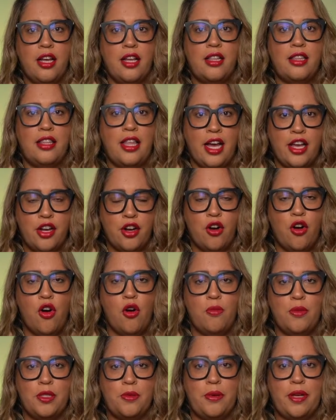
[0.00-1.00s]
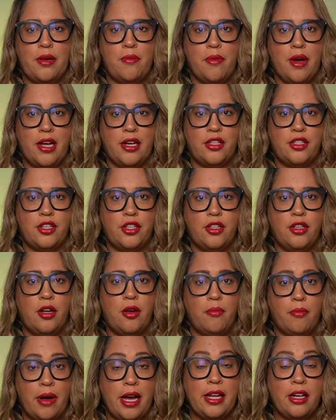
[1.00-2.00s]
that your home is being
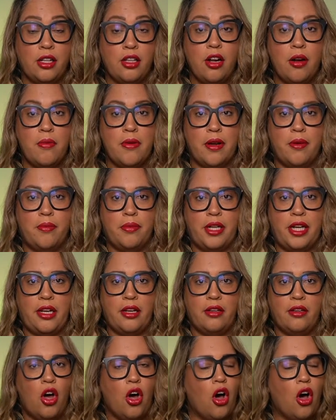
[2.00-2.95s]
monitored by an alarm company.